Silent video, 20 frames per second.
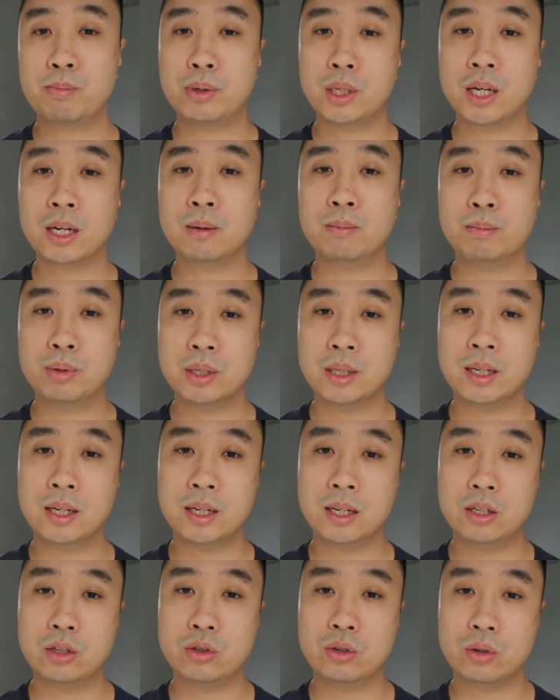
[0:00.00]
plug and
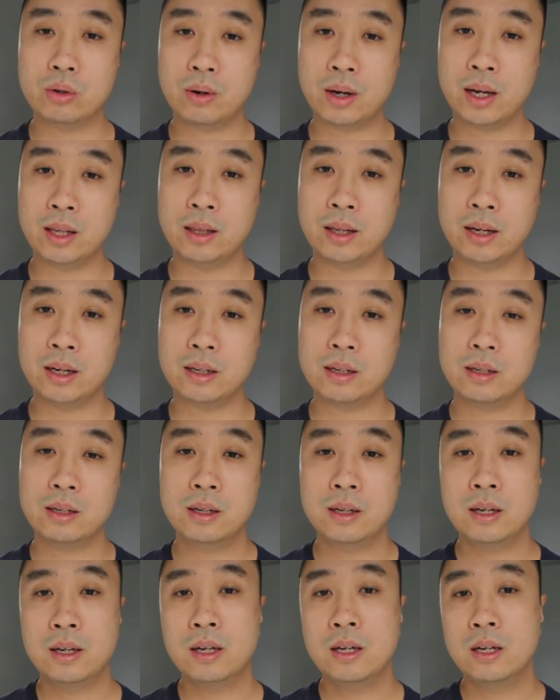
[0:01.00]
play into your headlight.
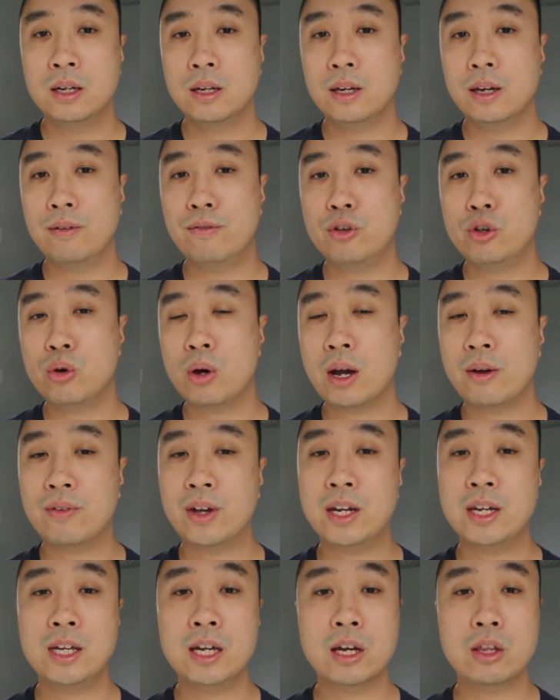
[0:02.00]
If you have
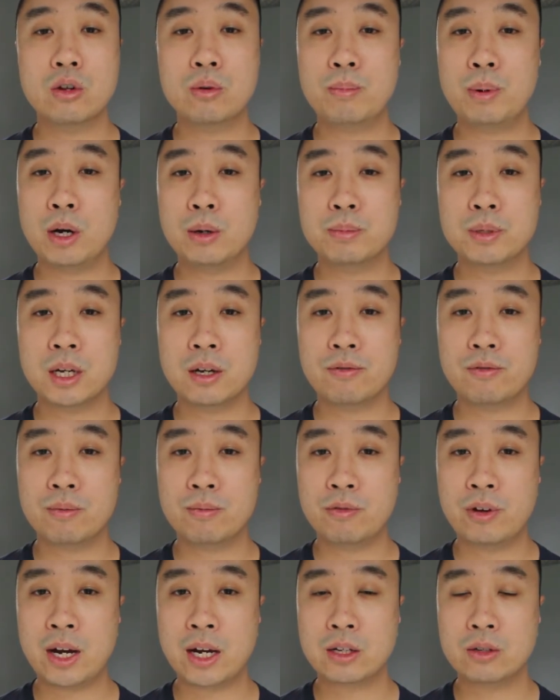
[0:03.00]
any other bulb type from
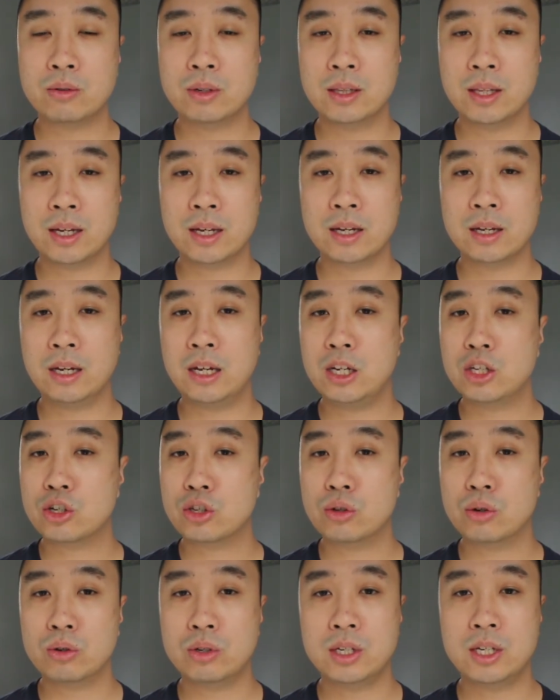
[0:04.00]
factory like a
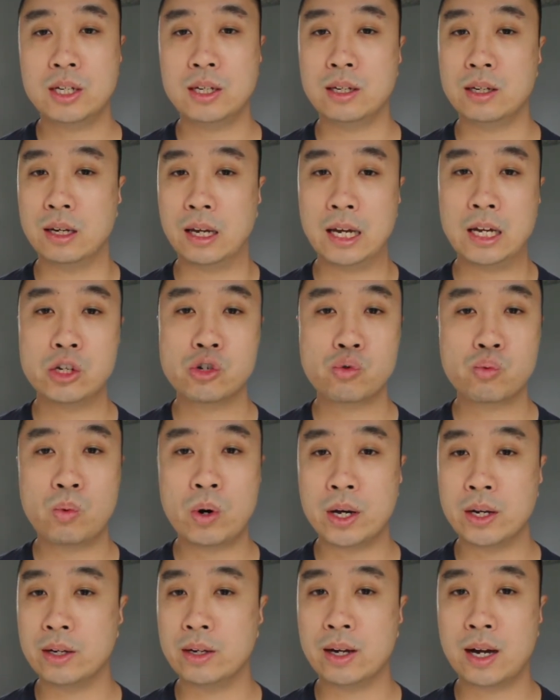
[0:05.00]
H13,
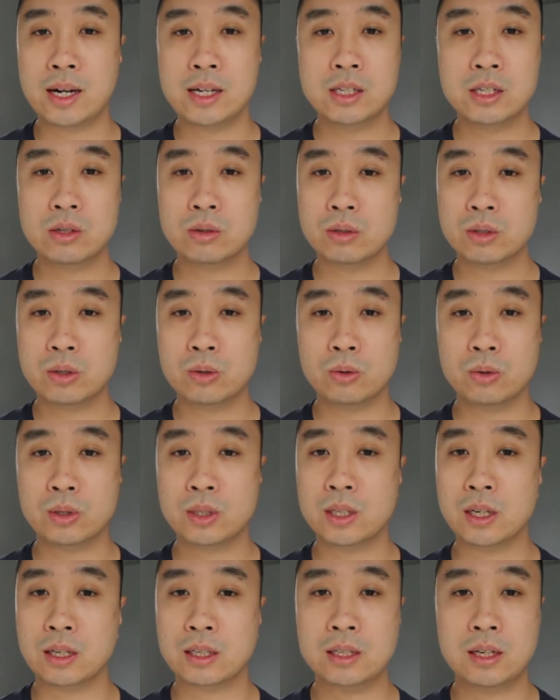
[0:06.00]
H1,
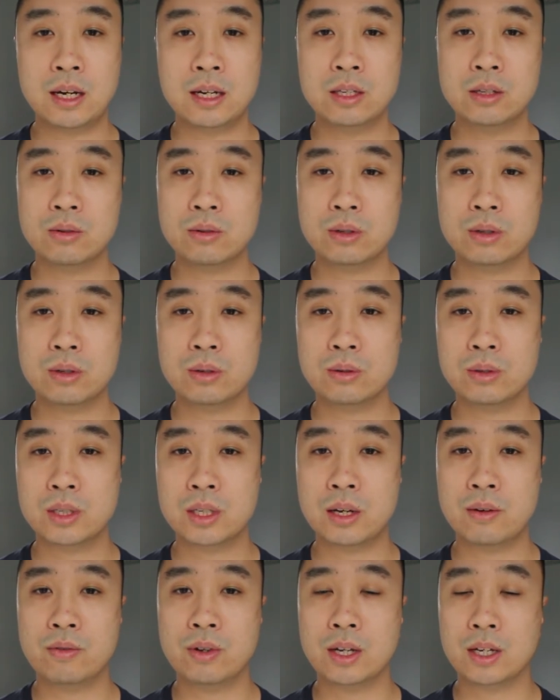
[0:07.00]
9006,
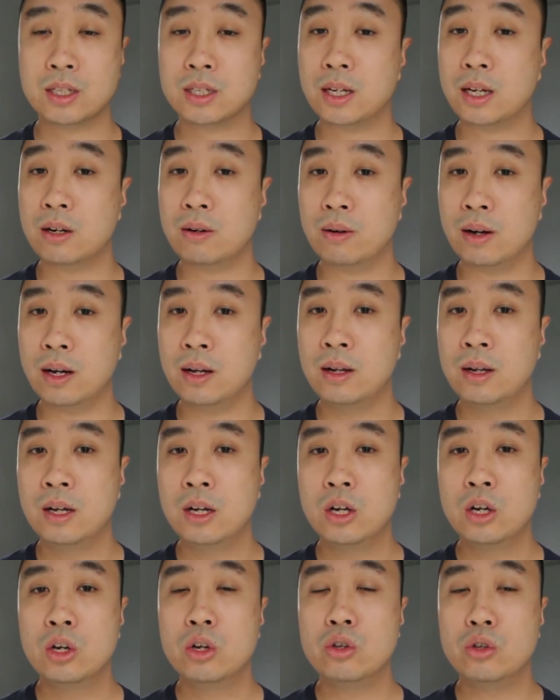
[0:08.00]
9007, etc.,
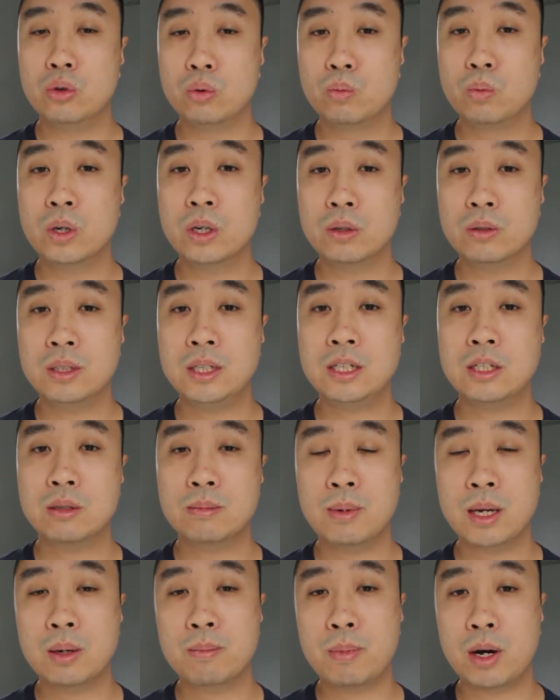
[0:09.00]
you will need to
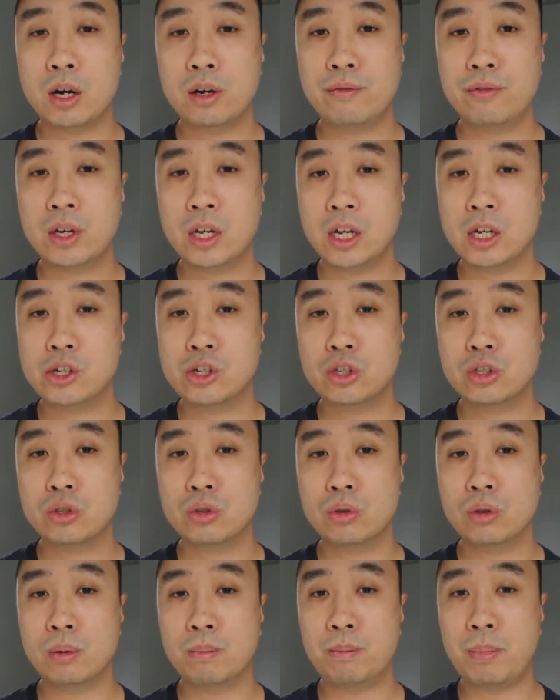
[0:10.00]
make modifications
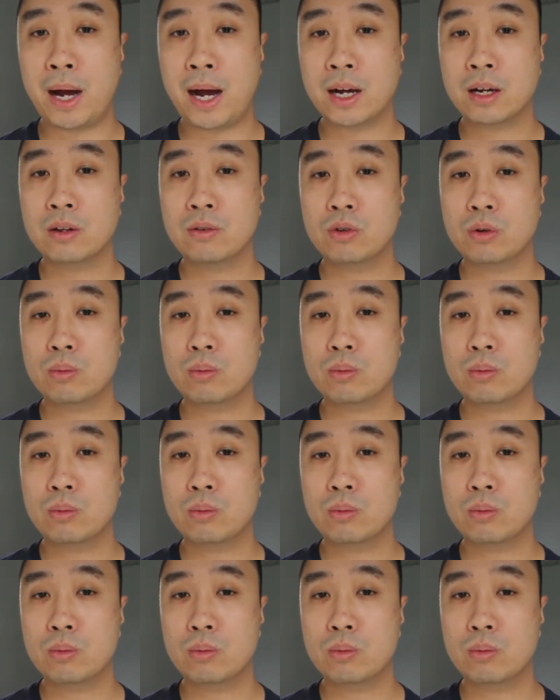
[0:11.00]
to the back of your